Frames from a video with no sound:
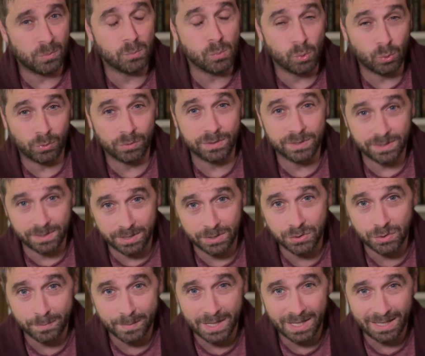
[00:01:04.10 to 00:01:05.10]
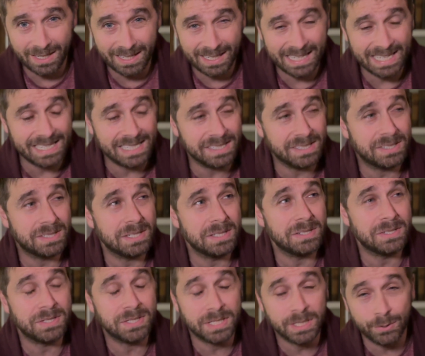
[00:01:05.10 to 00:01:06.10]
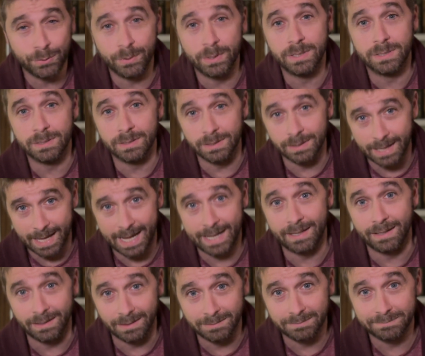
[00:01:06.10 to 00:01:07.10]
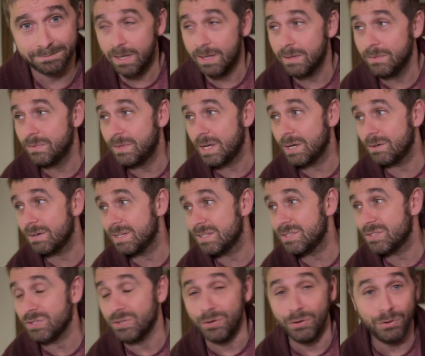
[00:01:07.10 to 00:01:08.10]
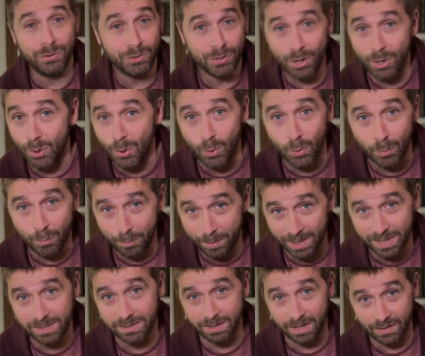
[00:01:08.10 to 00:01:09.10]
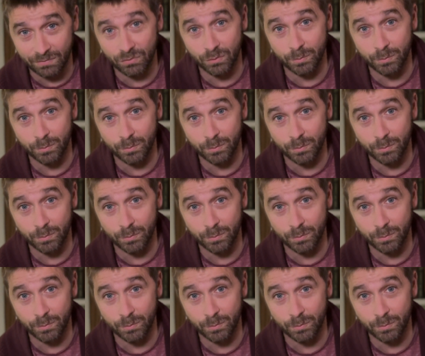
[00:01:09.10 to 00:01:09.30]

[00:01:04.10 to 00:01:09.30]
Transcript: moral decision making is seriously lacking. There is no baseline for